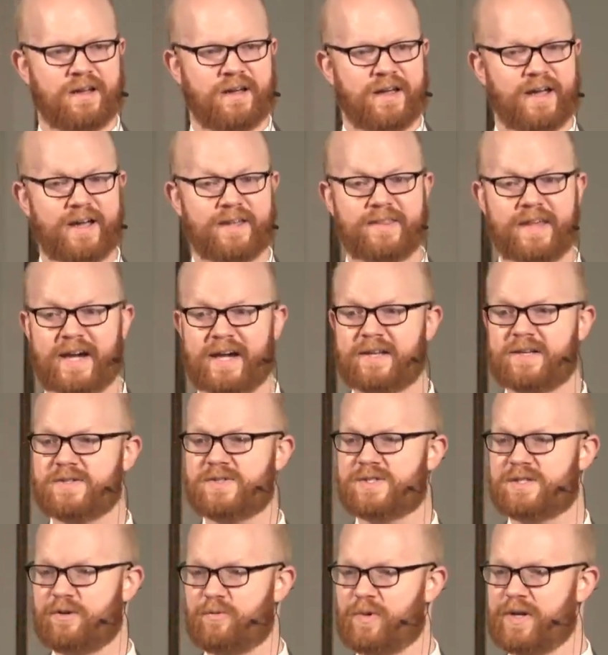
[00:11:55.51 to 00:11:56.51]
And that
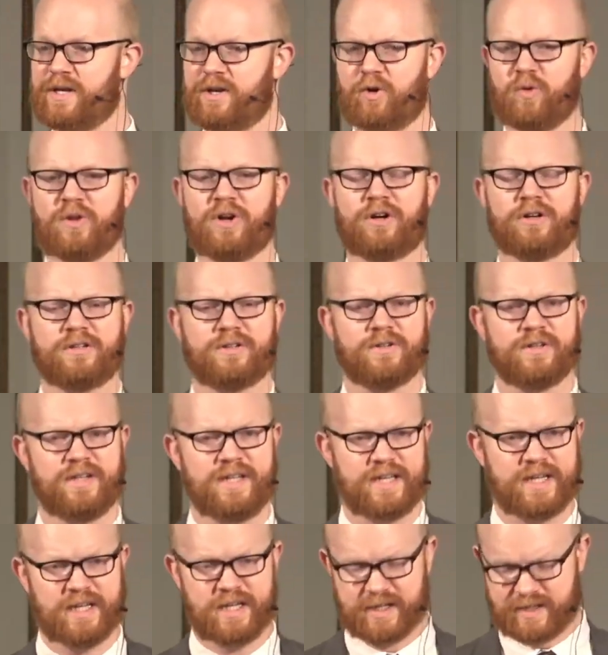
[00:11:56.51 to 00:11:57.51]
is that we no longer
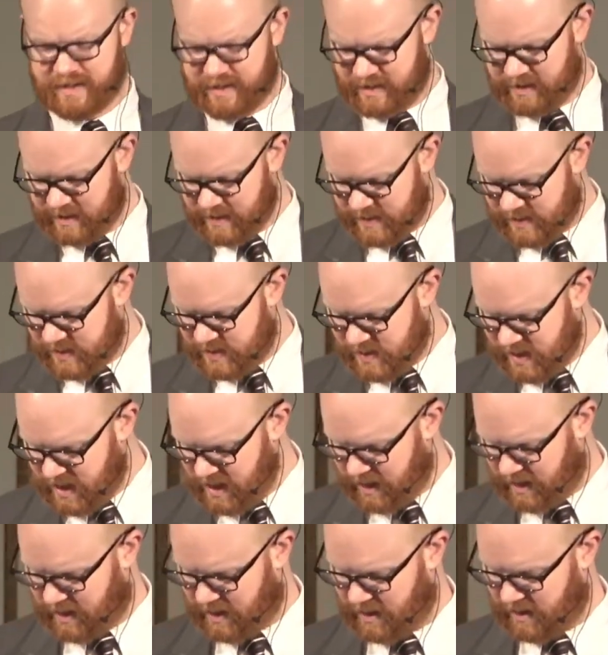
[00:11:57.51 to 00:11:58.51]
need to
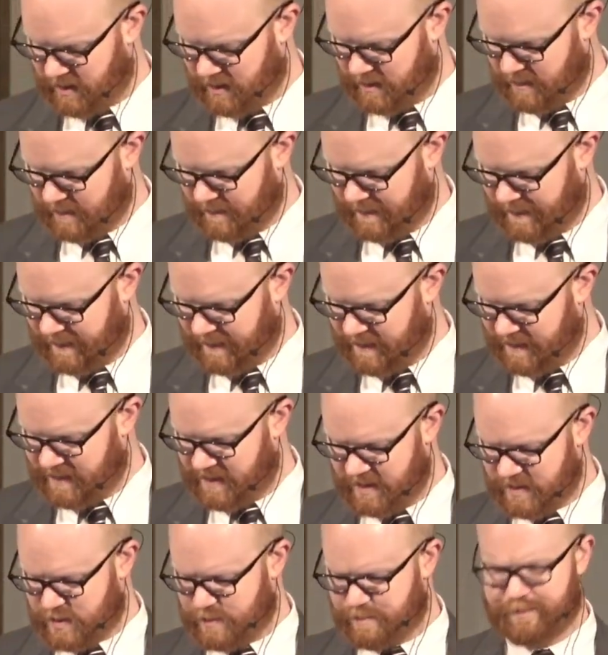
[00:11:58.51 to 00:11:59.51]
seek
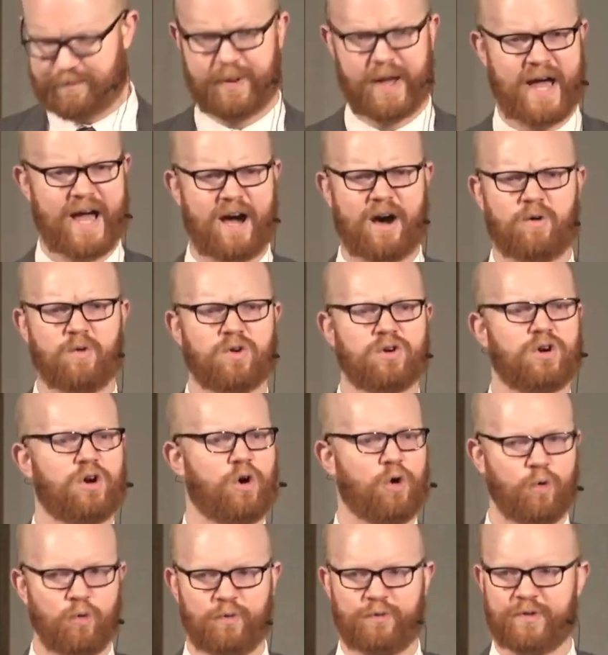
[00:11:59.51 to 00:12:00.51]
this power
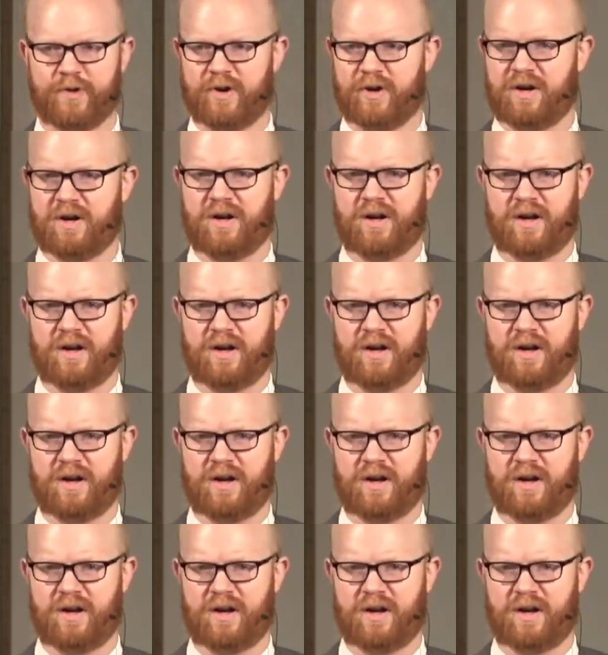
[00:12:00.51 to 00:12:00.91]
over